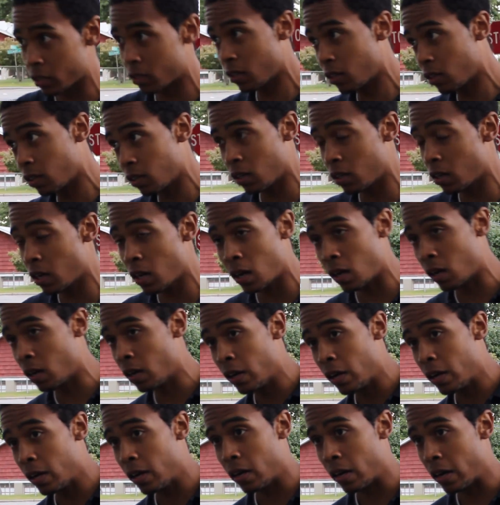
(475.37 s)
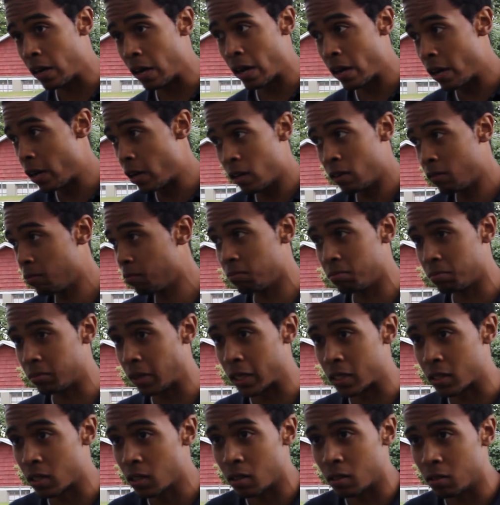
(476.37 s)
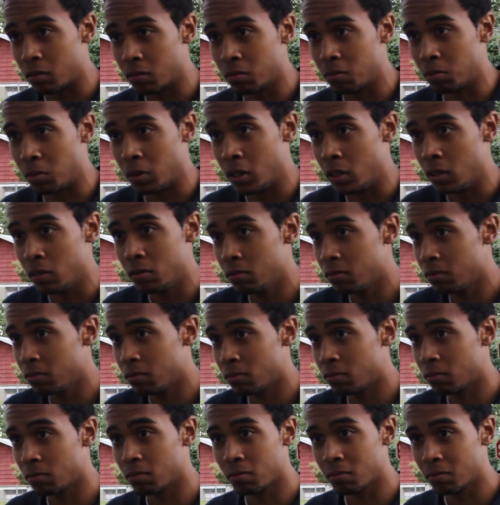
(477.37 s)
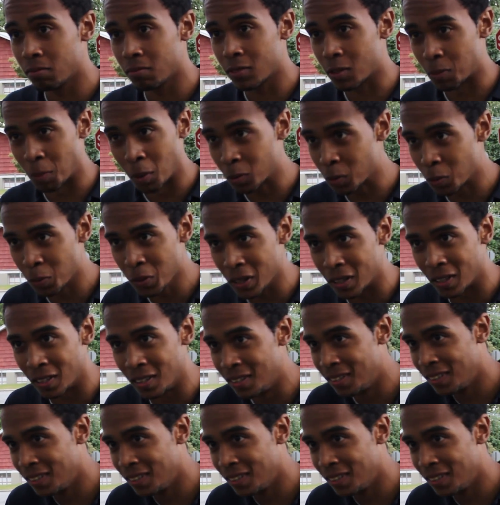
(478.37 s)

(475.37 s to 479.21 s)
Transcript: da da da da and that's it. We smoke the weed.